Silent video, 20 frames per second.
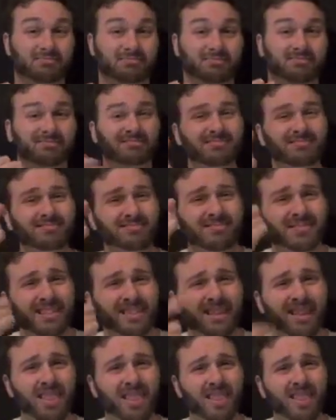But to spend
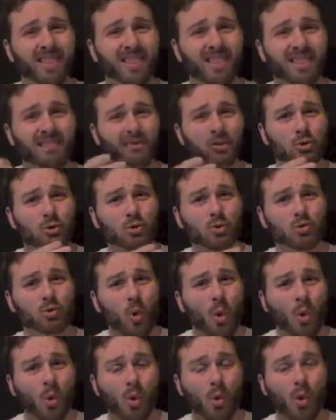almost half of our
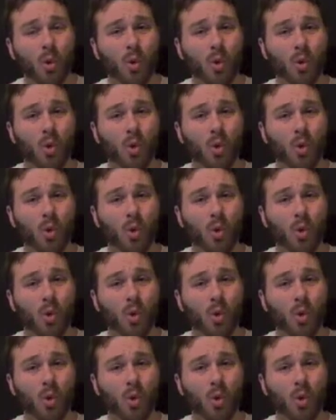life